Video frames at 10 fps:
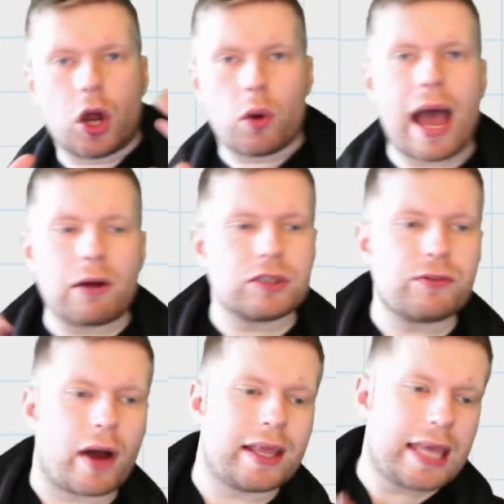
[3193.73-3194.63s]
how to
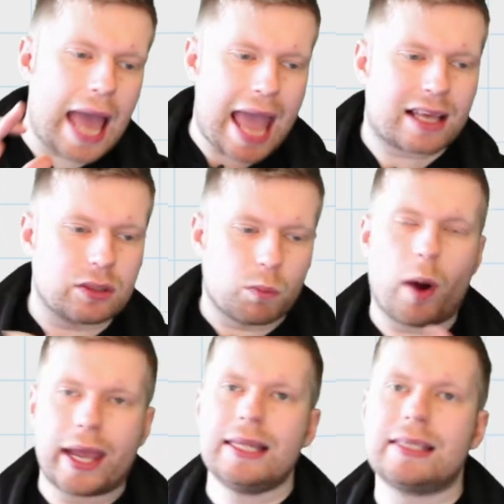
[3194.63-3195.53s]
find the x and
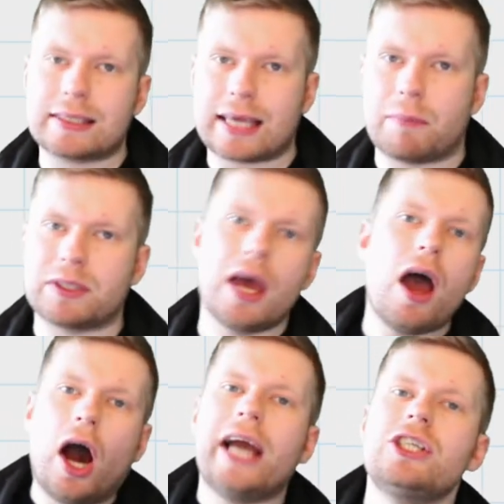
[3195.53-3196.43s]
y intercepts.
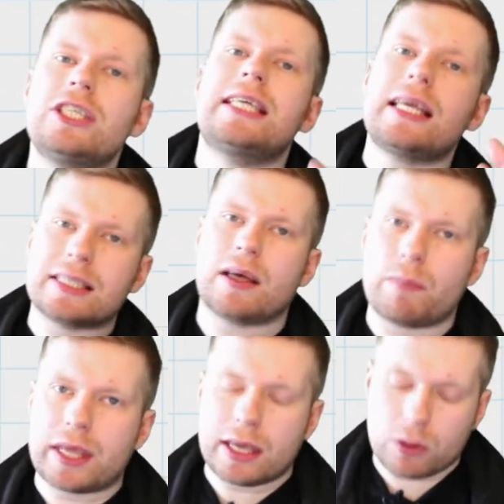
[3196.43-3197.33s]
I just set
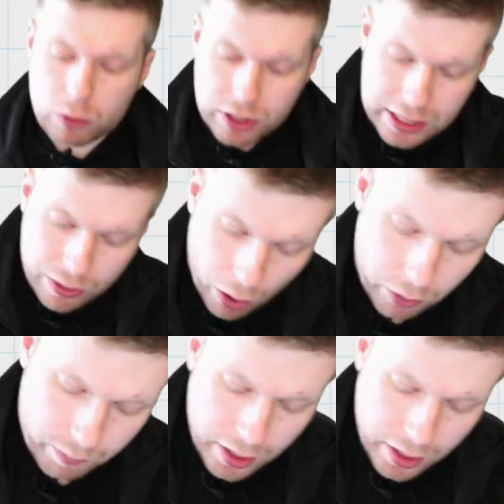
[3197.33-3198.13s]
something equal to 0.